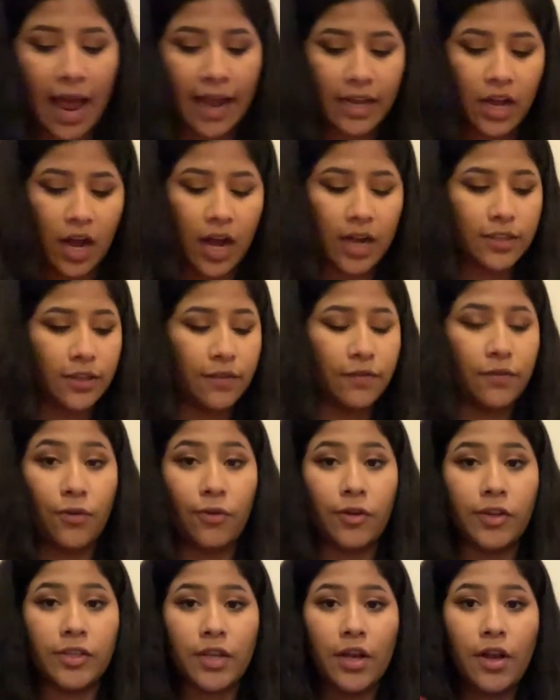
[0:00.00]
I got, of
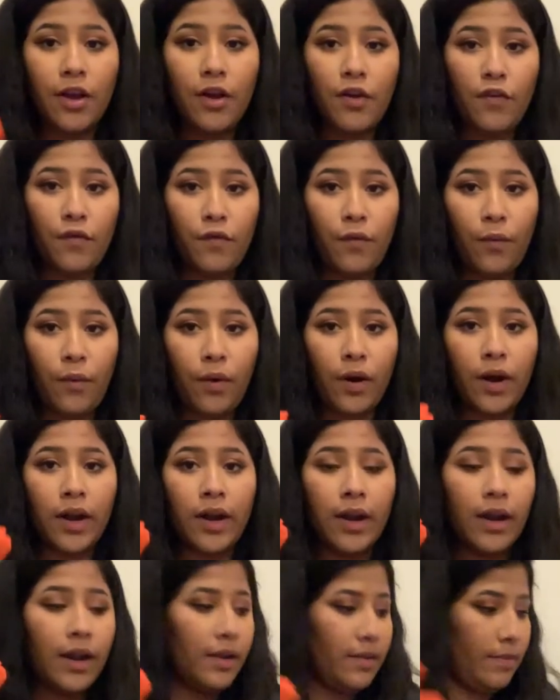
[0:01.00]
course,
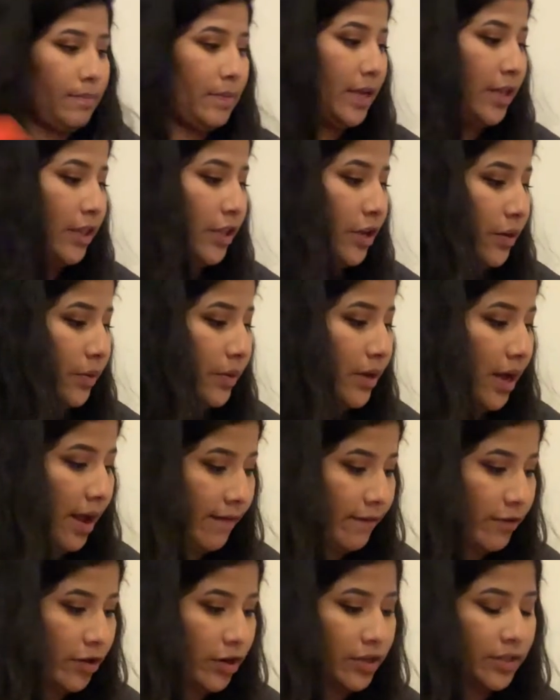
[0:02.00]
four pillow
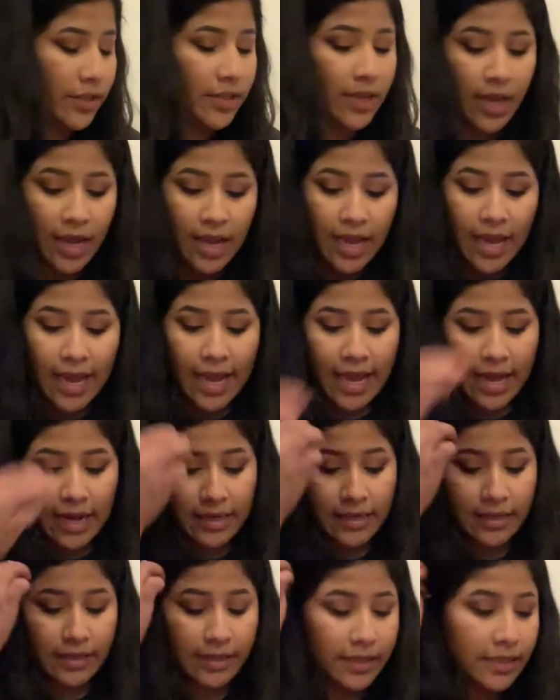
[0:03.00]
covers.
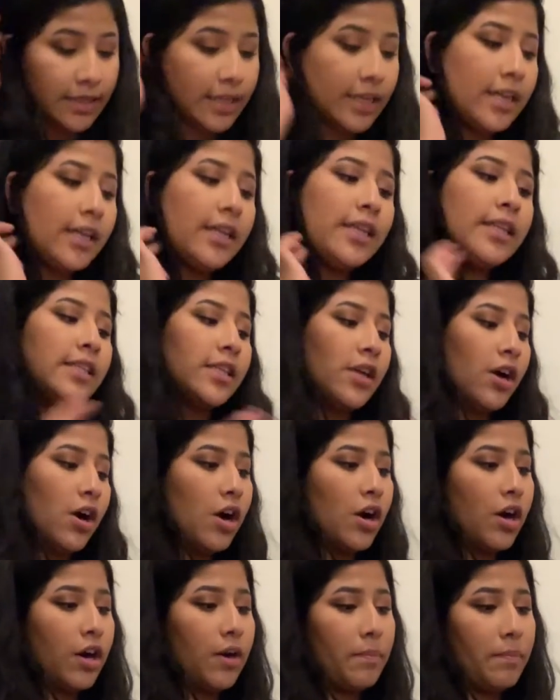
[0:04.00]
And these
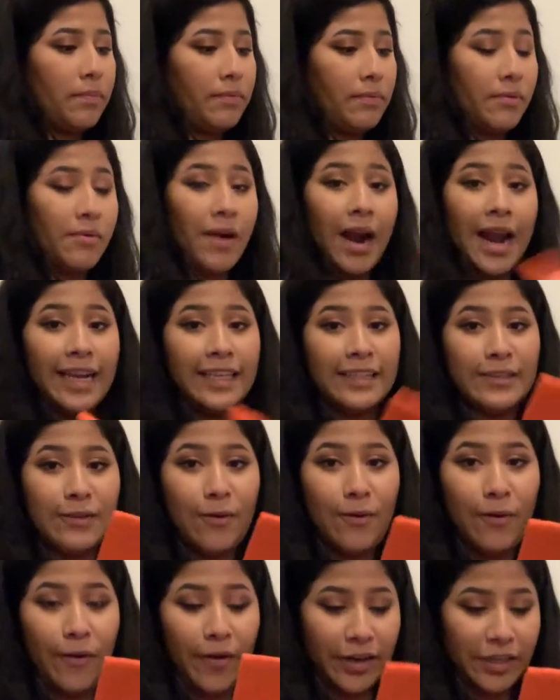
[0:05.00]
are bright
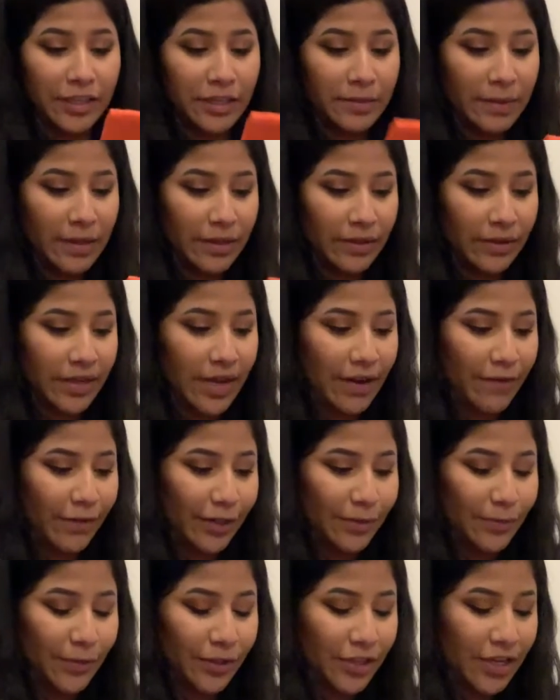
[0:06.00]
orange pillow
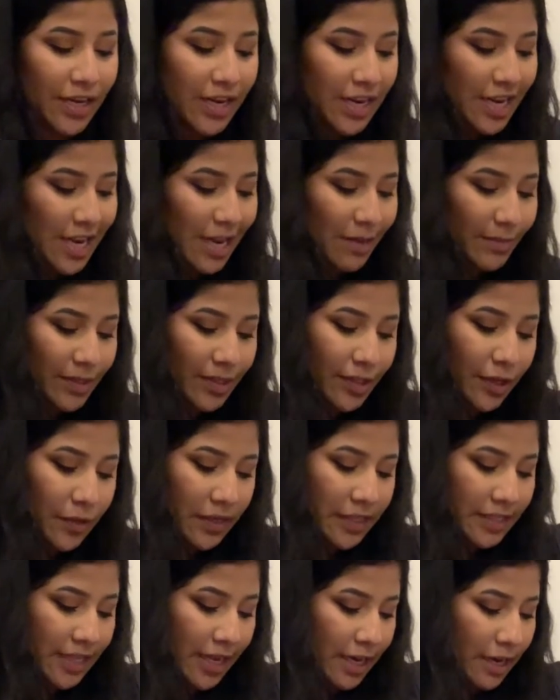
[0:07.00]
covers, which I'm so
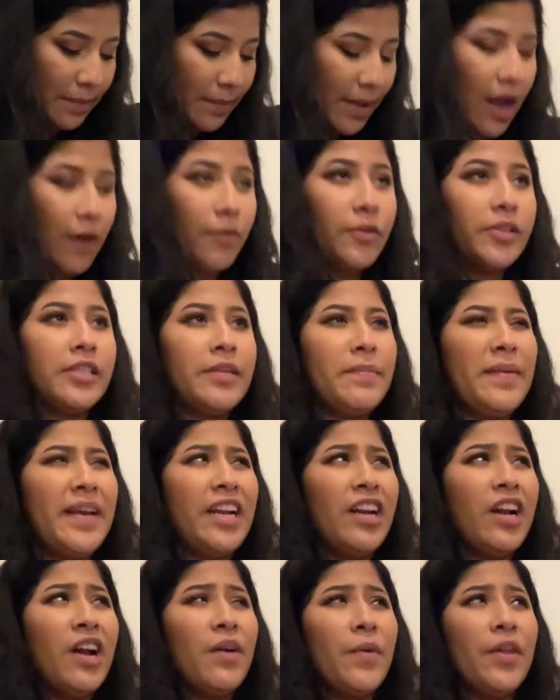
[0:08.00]
excited about. I was
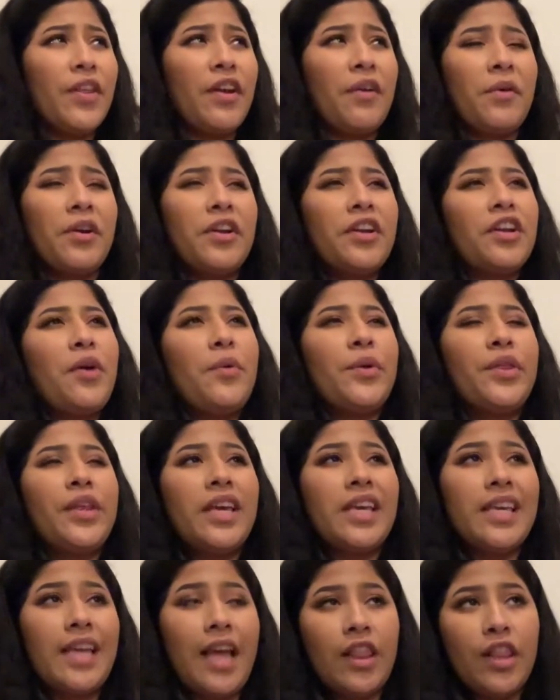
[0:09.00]
debating on whether I wanted to go with
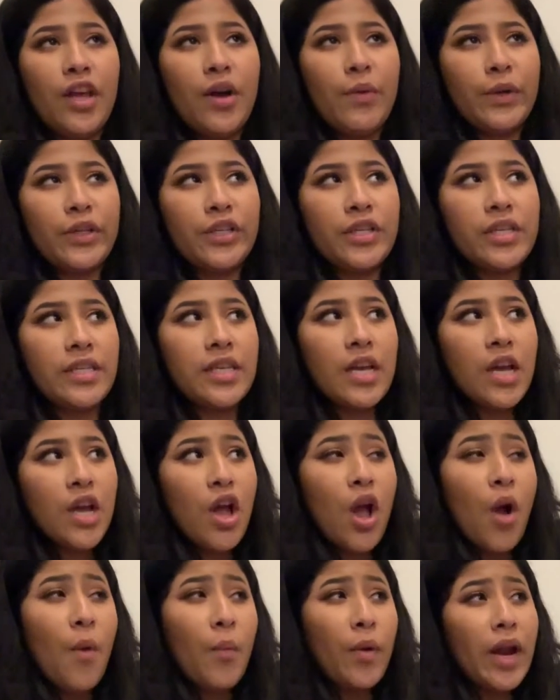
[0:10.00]
the yellow, which is
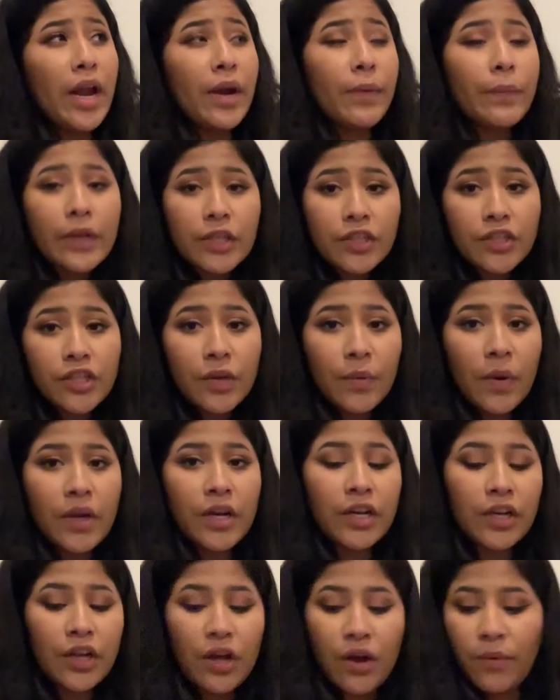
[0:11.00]
what I originally
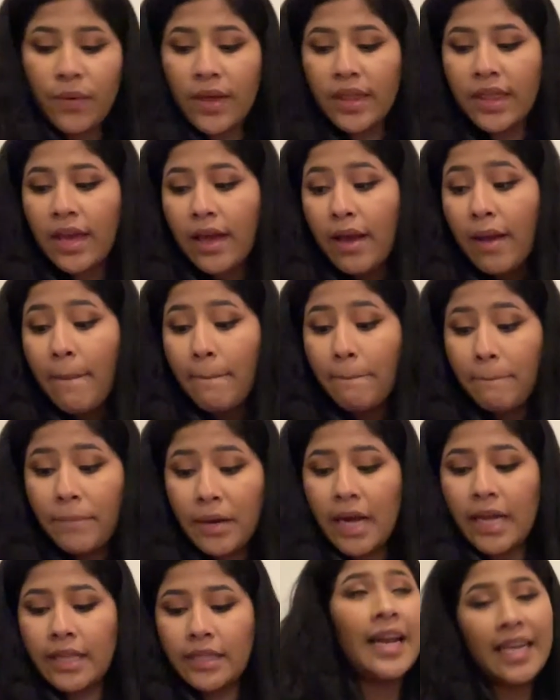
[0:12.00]
wanted to go with.
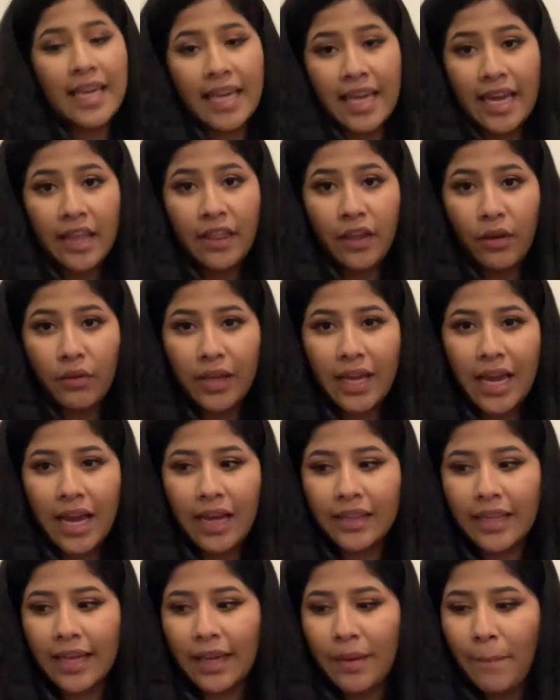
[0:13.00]
But IKEA, they only
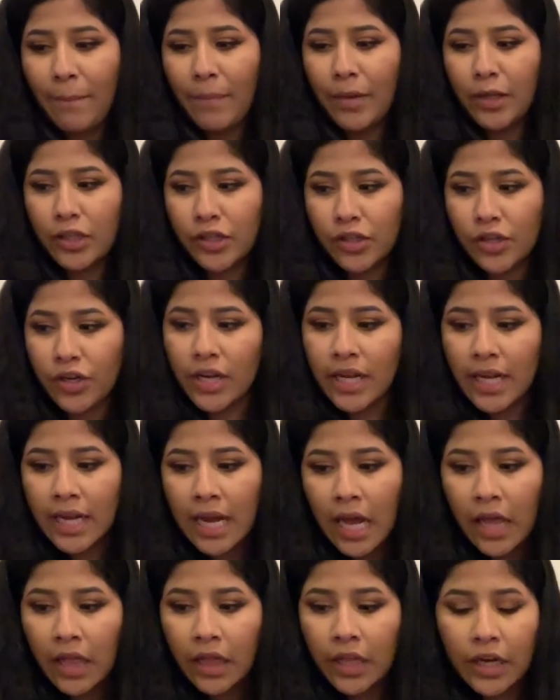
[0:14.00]
have like mustardy
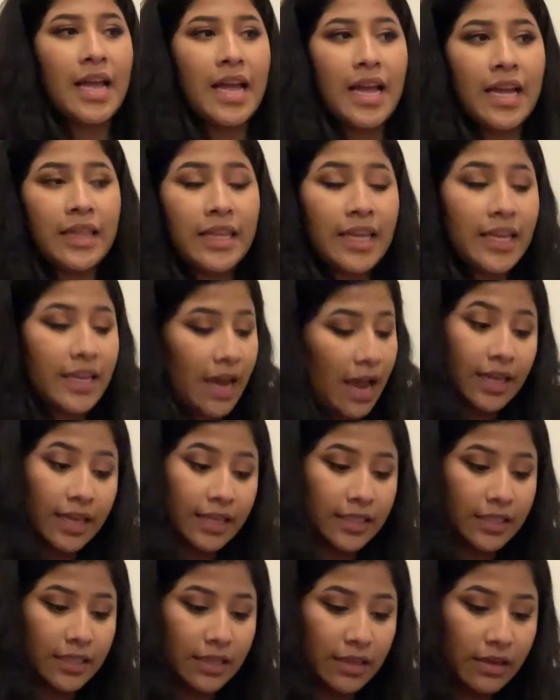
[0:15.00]
color. And then
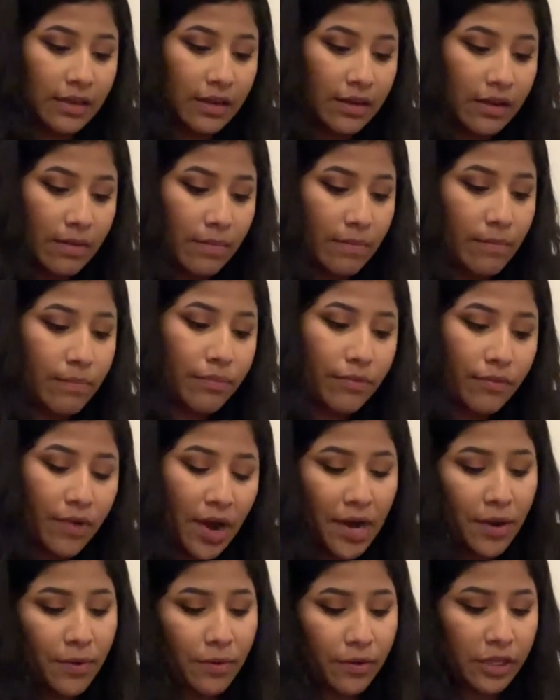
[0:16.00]
this
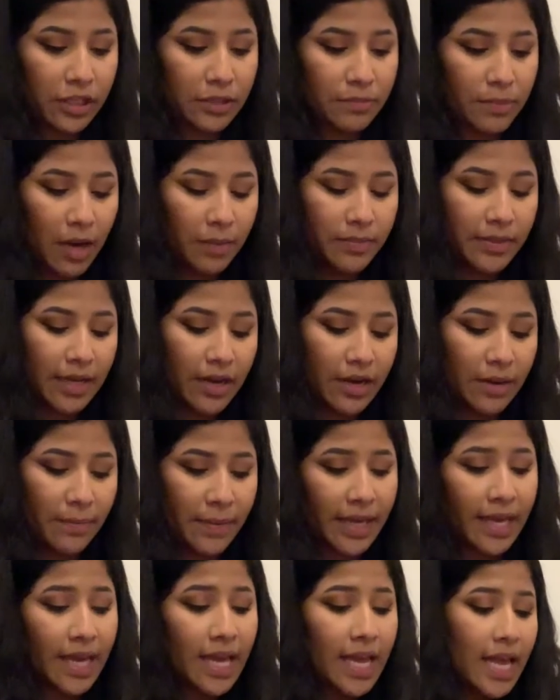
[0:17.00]
bright orange popped out. And I'm
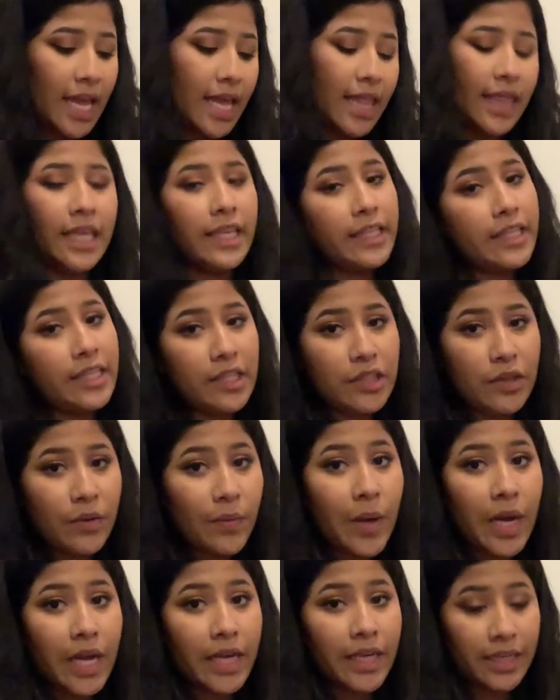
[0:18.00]
like, this is the
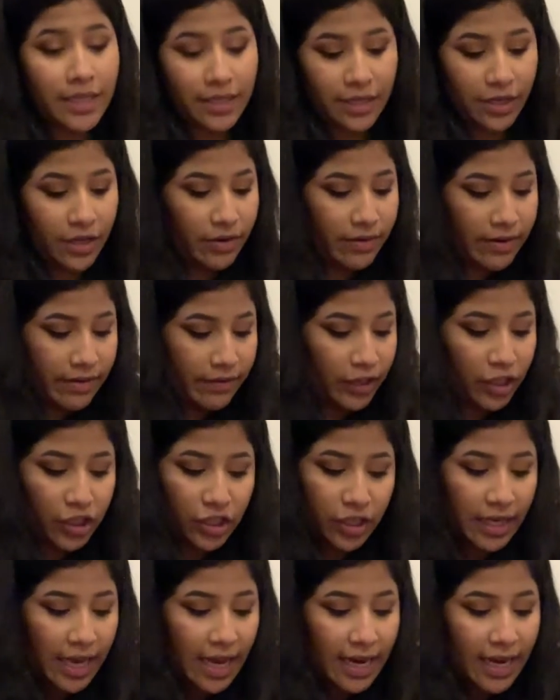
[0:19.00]
one. You know, whenever you just
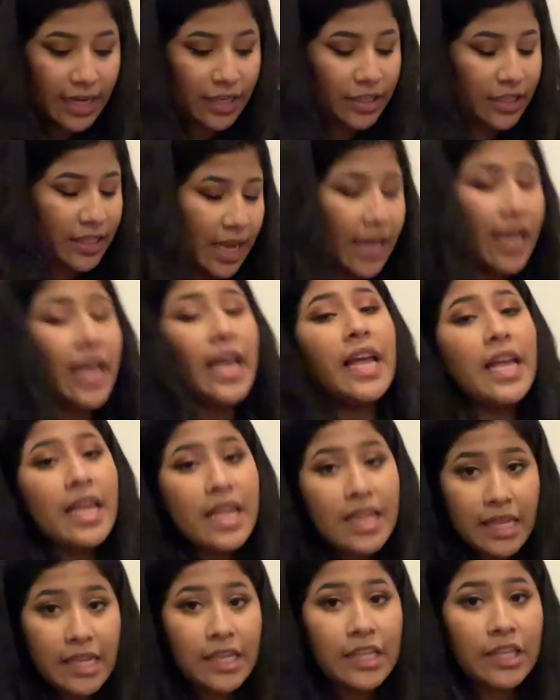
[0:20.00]
look at it and say,
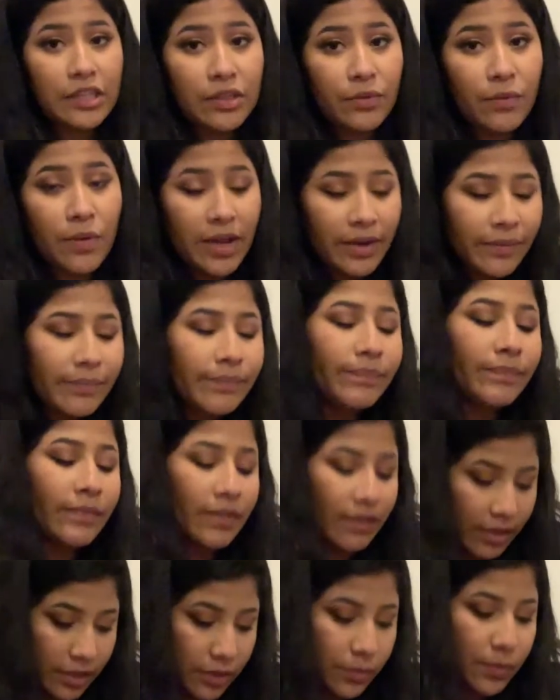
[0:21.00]
this is the one,
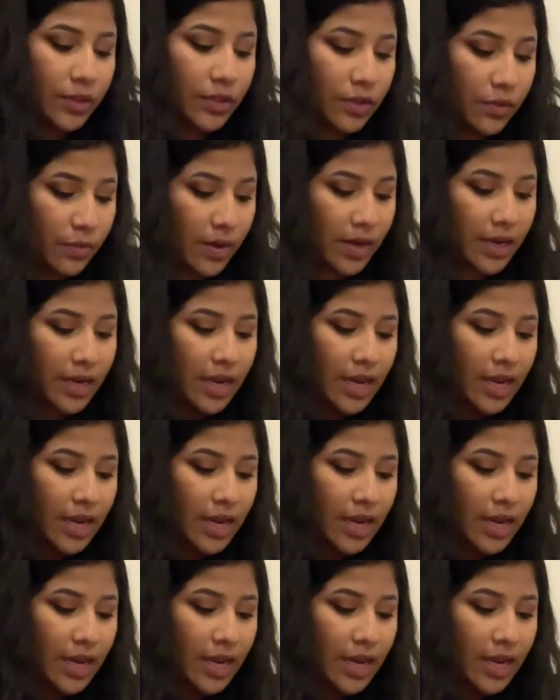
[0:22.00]
this was the one.